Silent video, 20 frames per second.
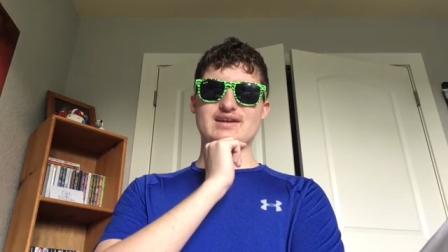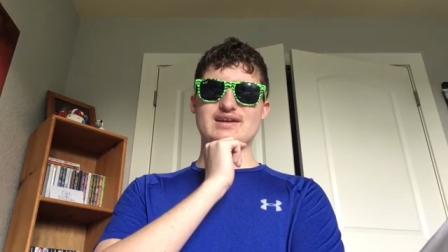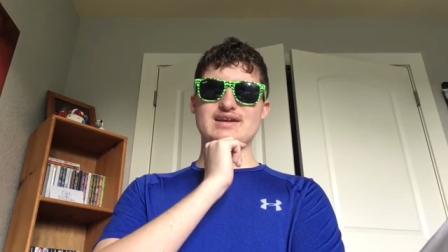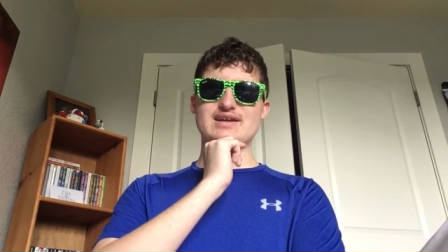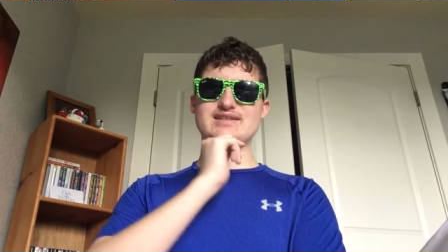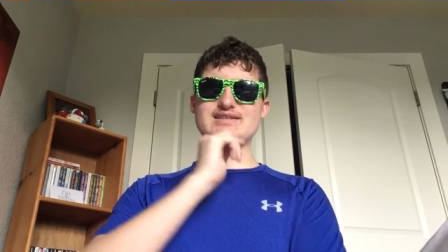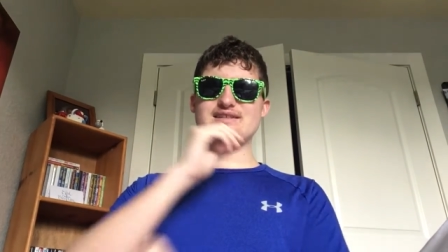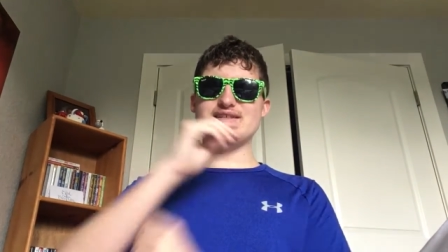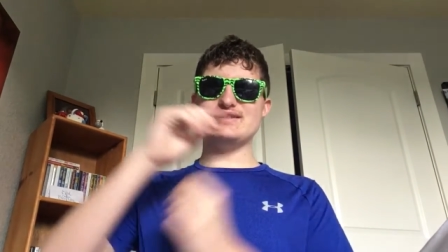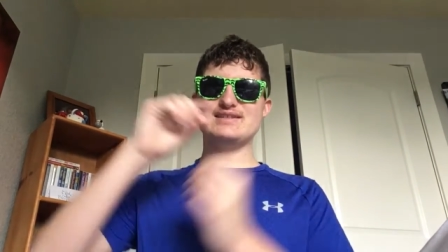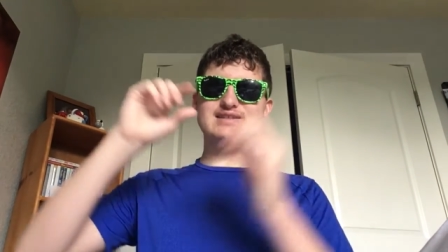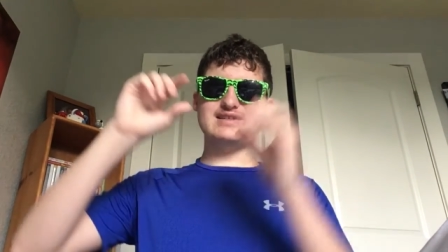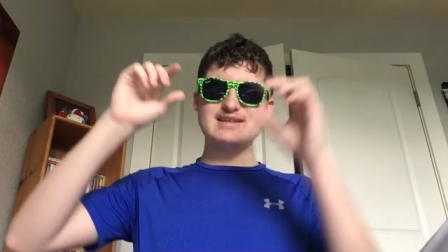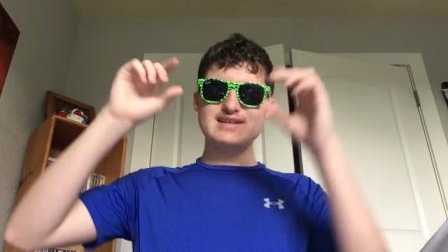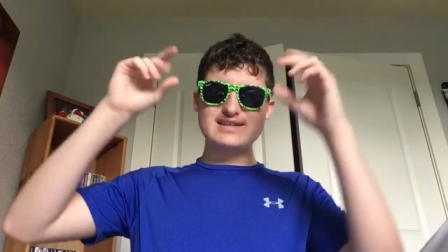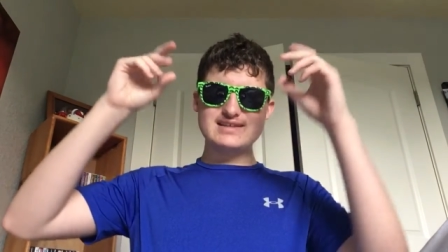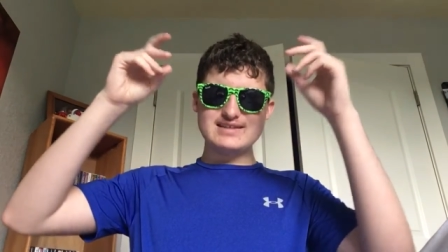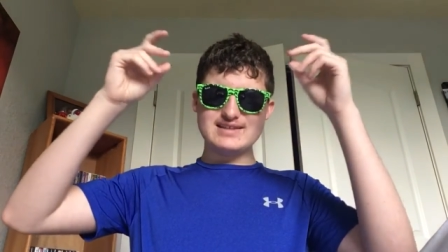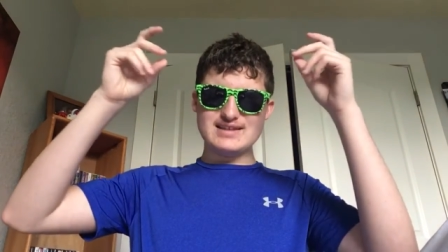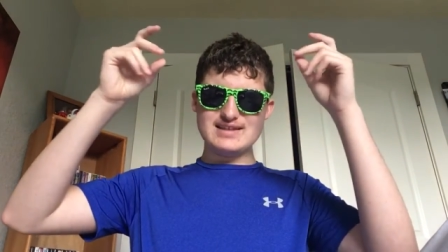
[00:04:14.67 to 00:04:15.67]
It's these
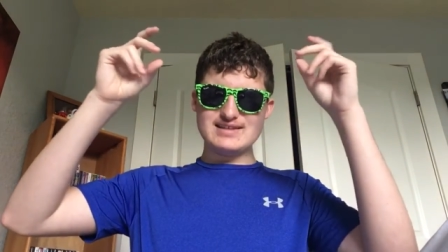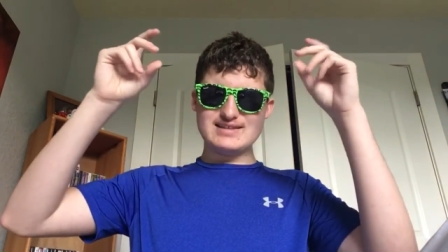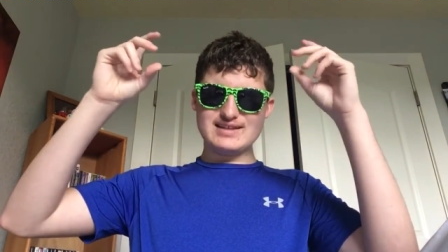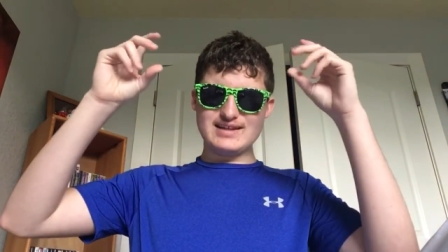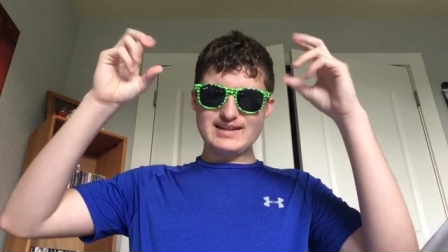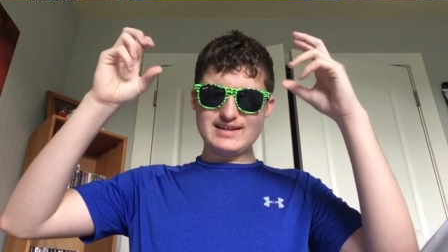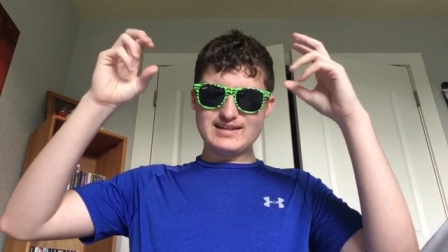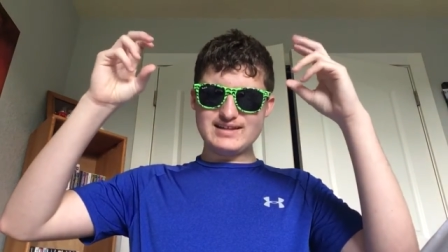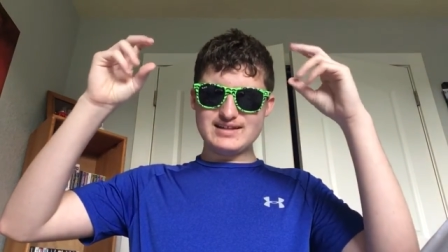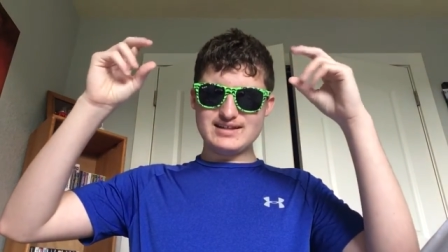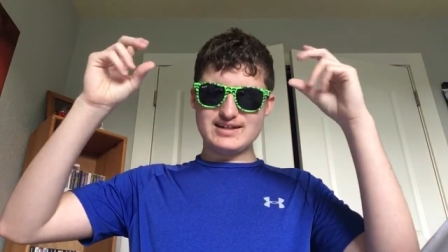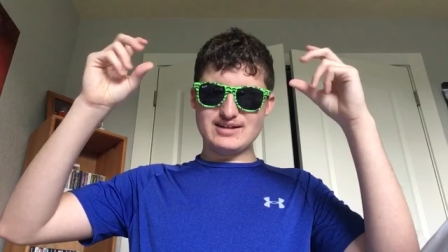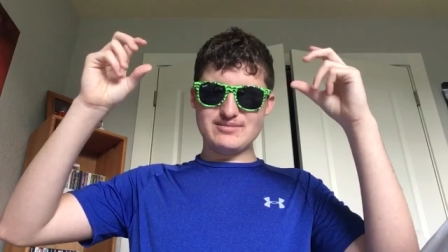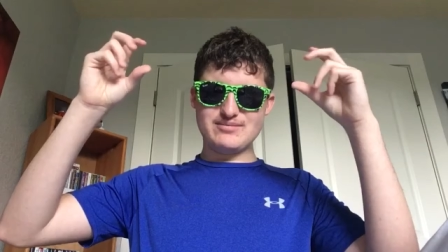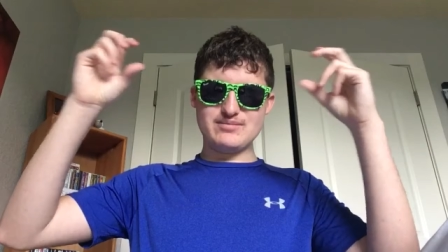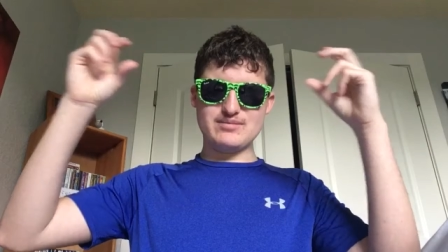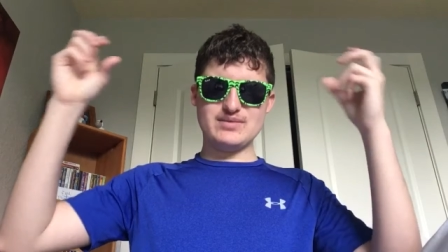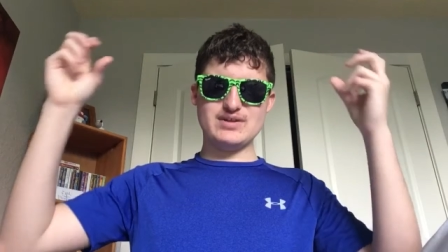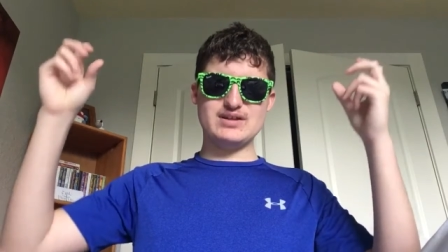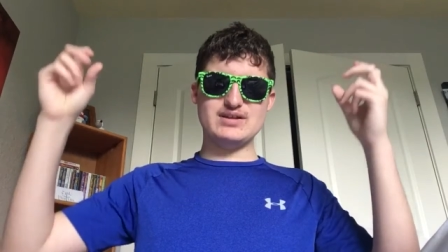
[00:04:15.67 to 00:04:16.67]
things, these like
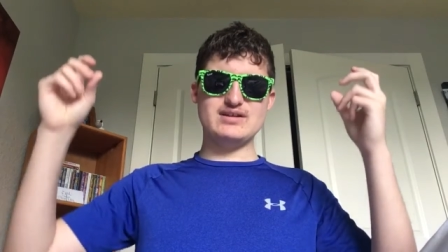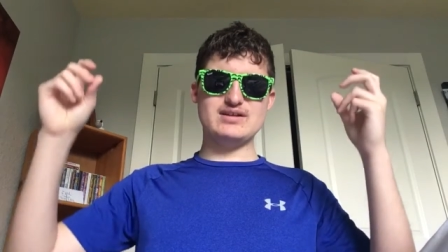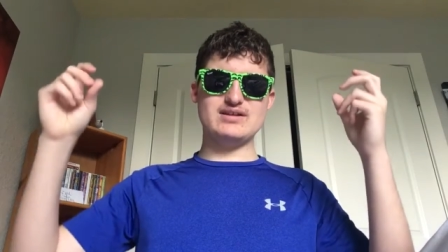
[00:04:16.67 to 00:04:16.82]
um.